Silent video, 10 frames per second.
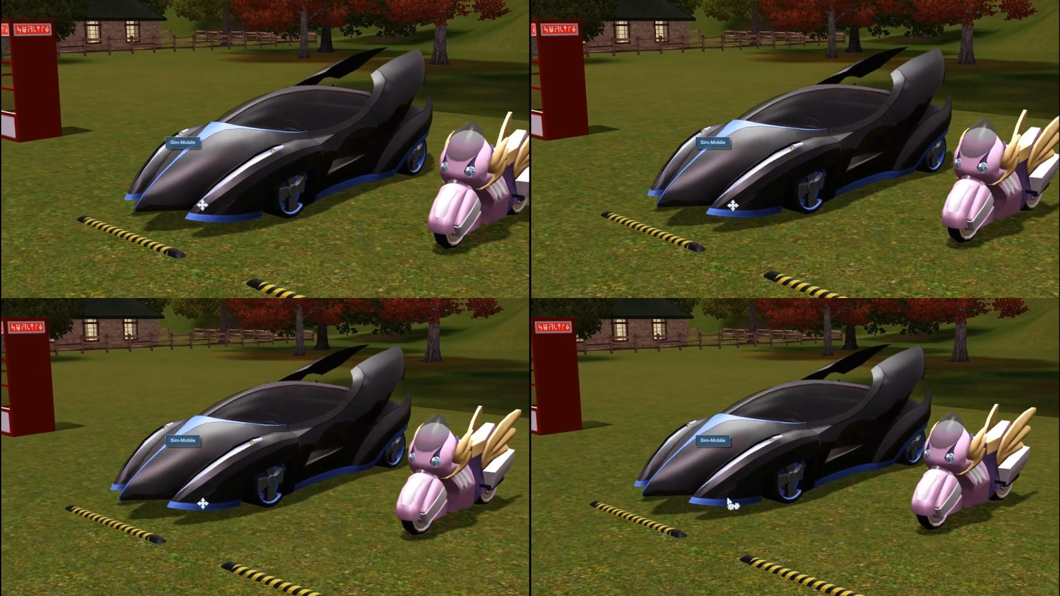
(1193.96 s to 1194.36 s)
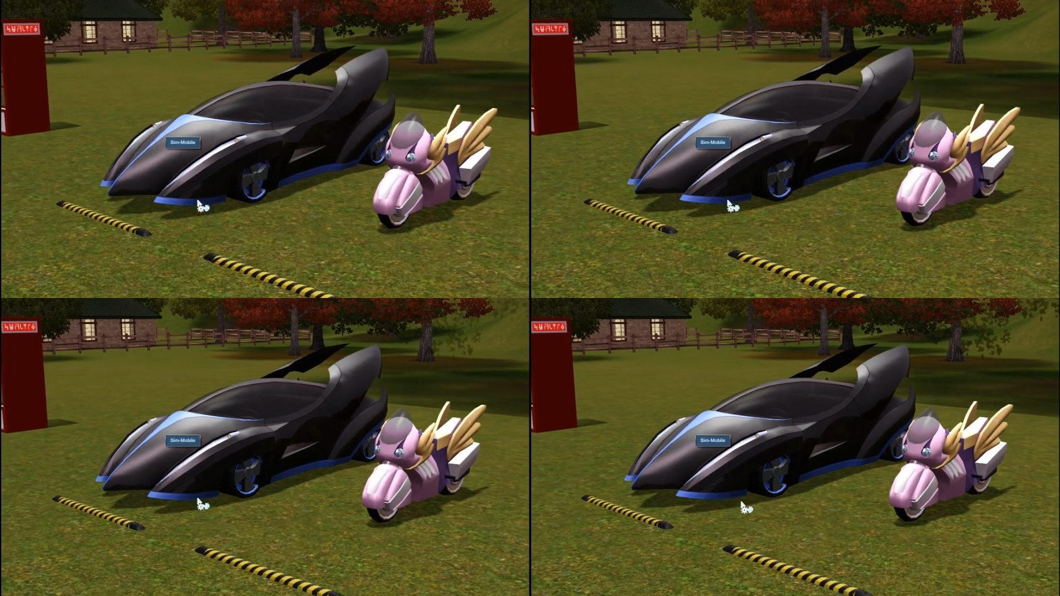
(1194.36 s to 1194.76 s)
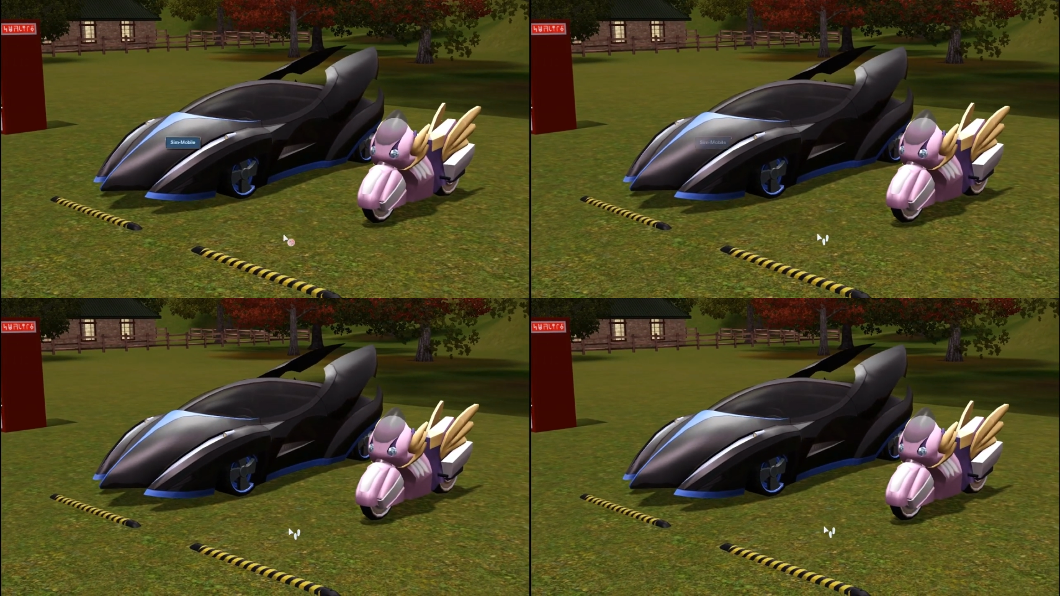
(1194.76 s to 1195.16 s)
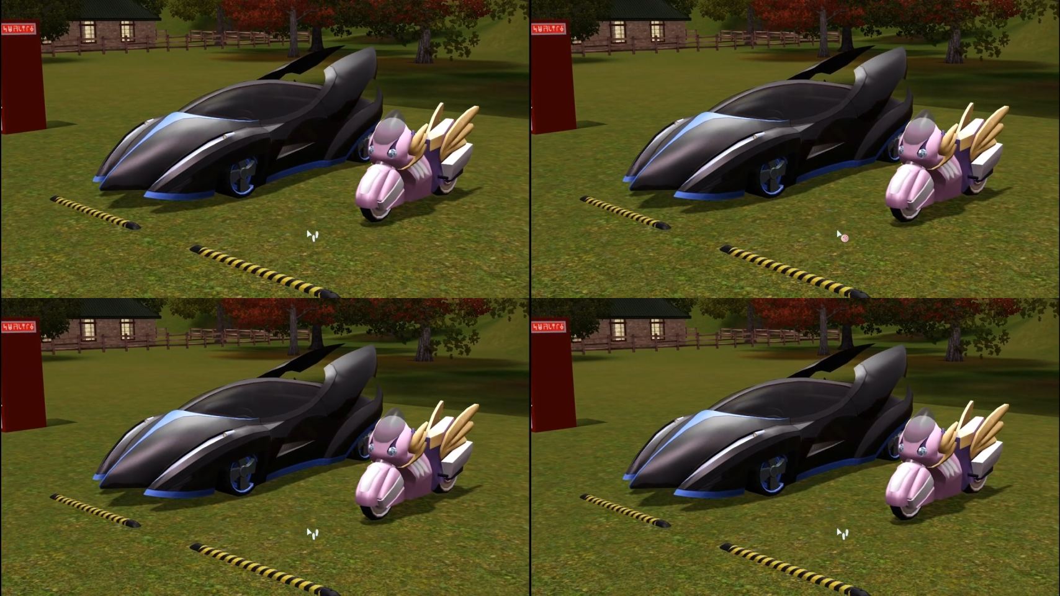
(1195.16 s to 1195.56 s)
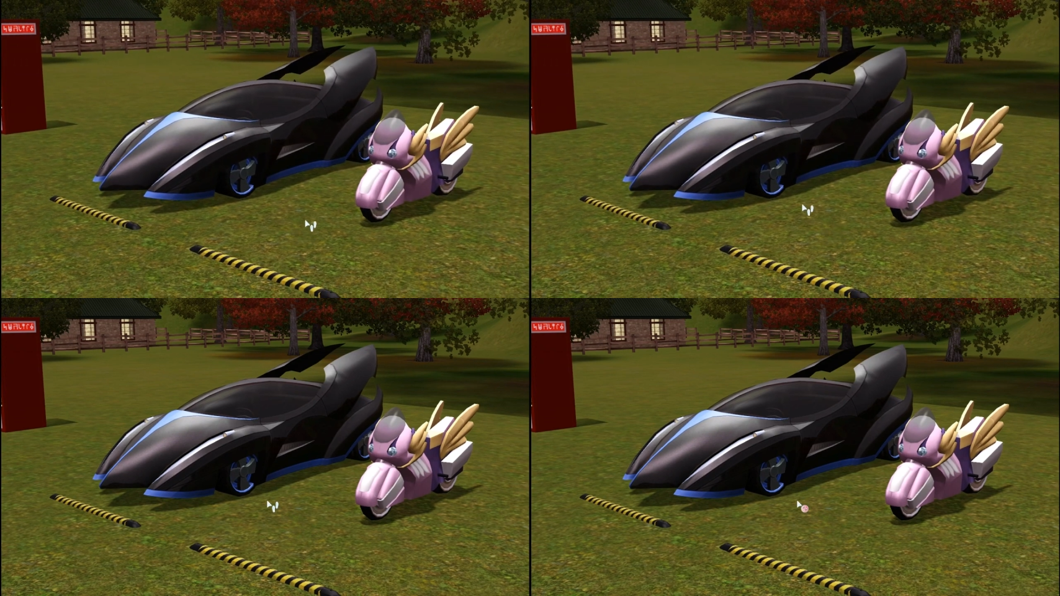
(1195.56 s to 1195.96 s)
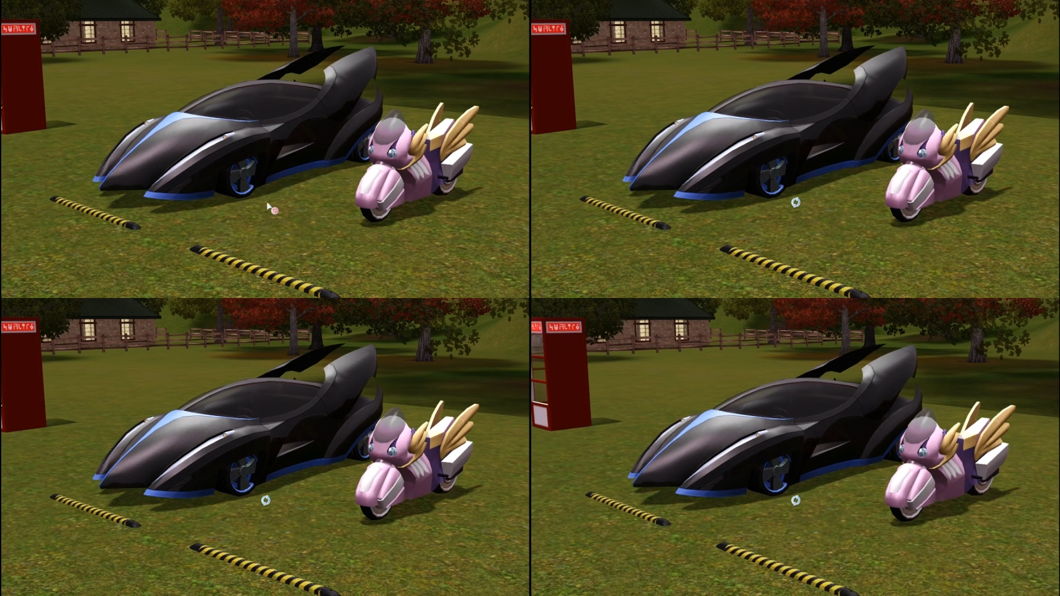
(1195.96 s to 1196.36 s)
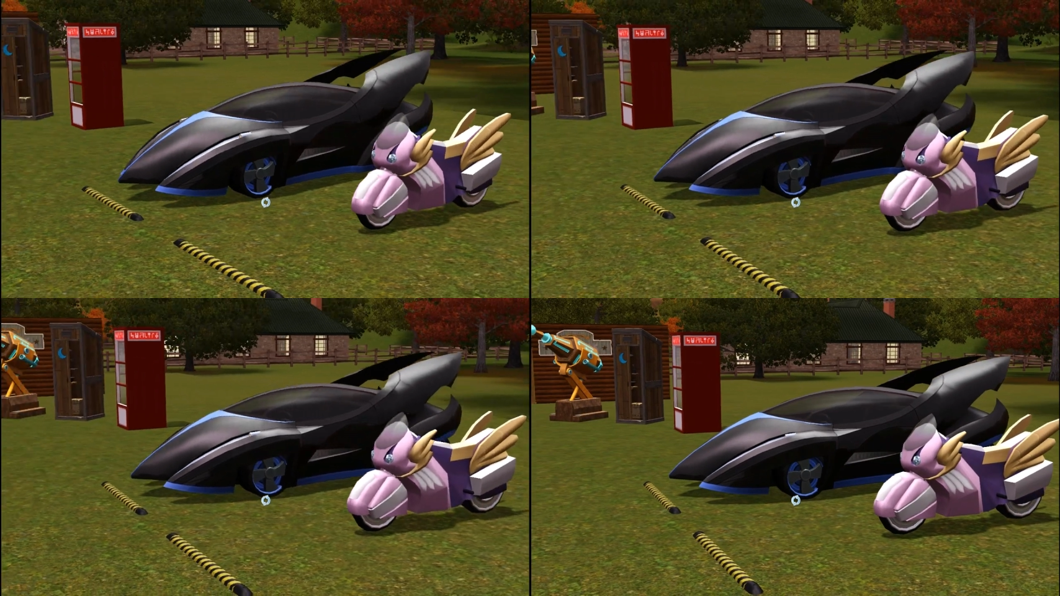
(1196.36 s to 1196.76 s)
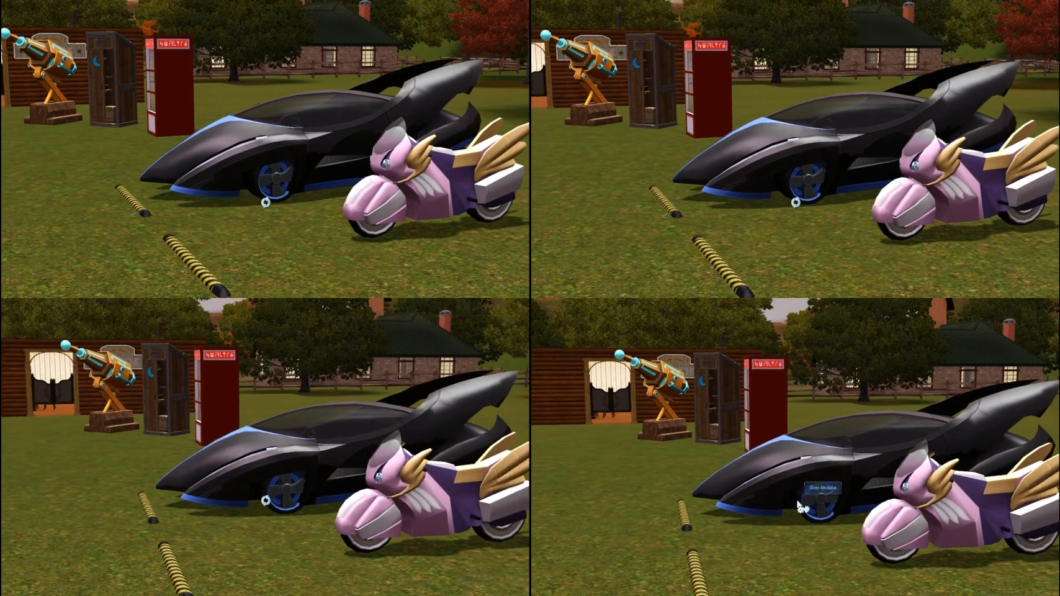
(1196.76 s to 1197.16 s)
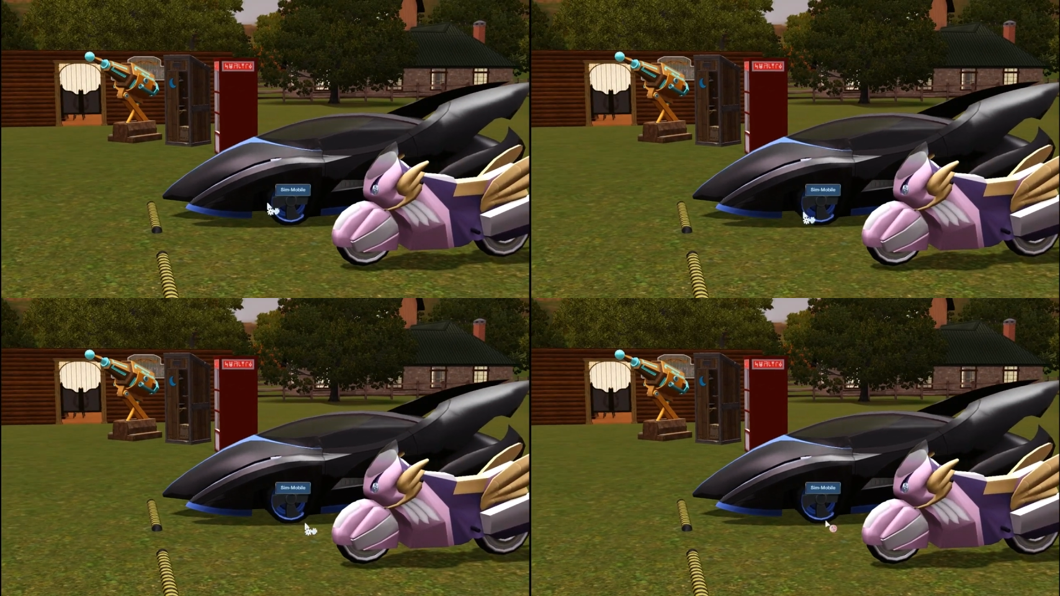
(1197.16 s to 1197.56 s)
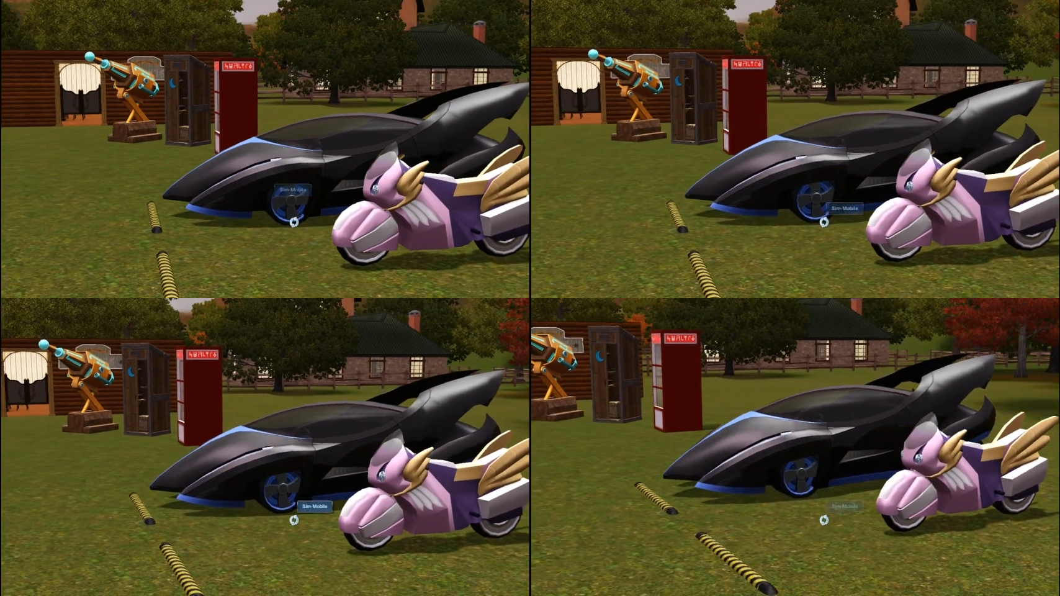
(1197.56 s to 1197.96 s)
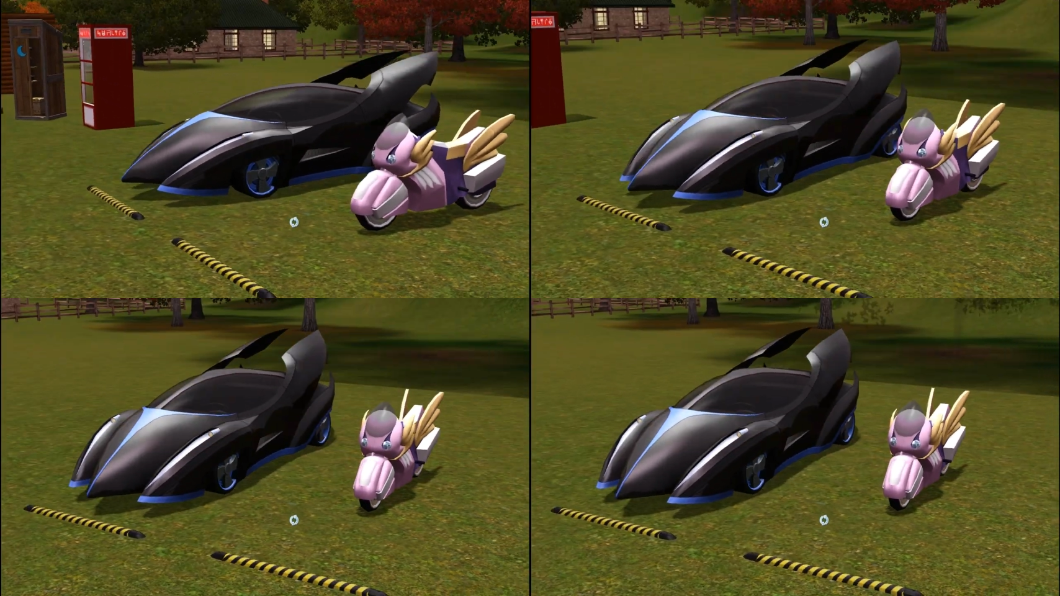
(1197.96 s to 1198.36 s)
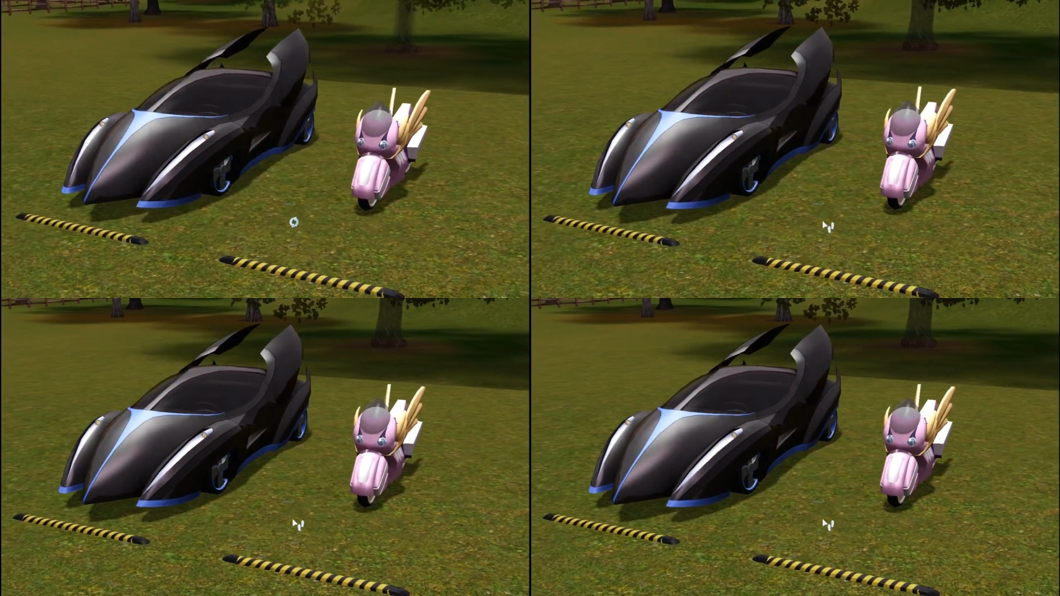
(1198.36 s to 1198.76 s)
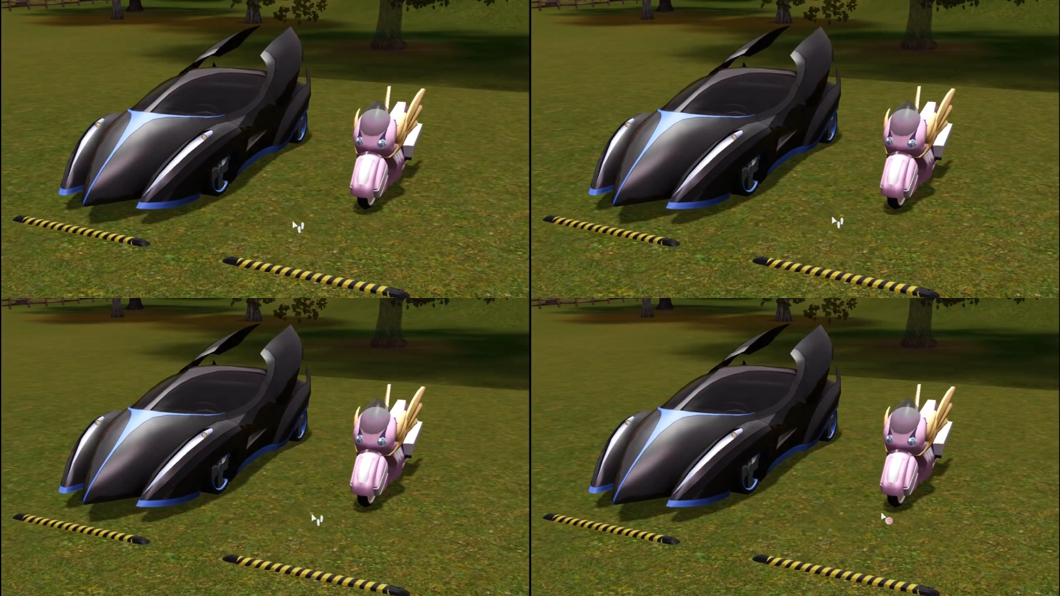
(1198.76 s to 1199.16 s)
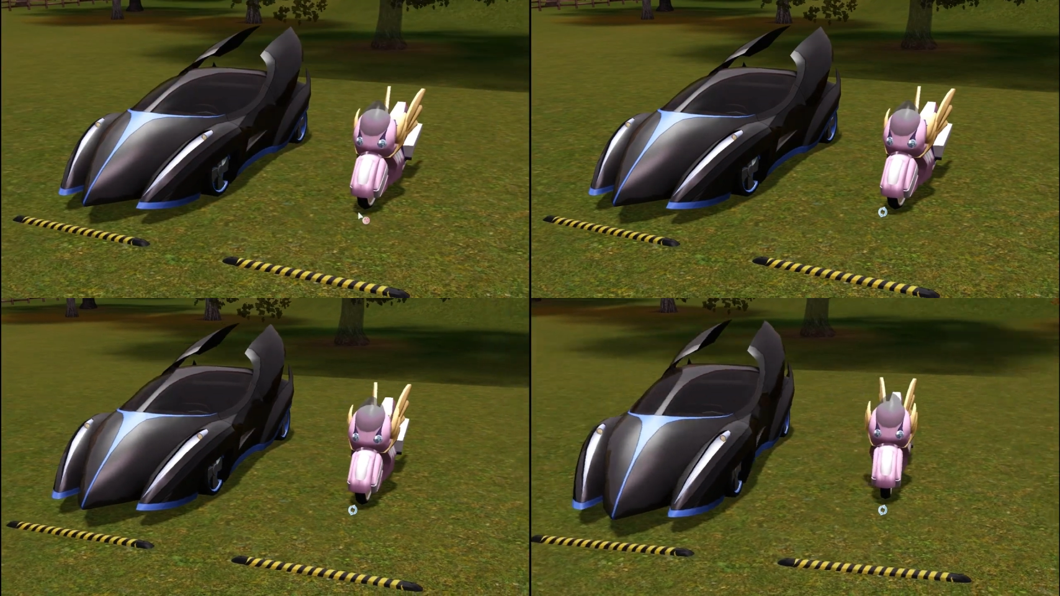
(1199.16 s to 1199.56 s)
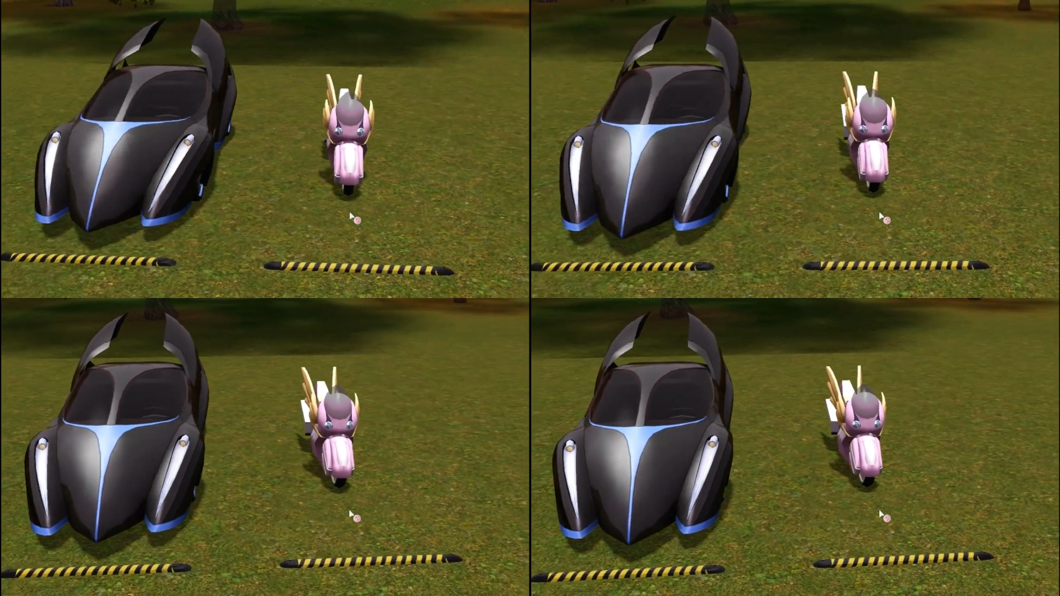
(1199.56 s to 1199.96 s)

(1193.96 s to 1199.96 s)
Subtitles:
[unreadable: no face in view]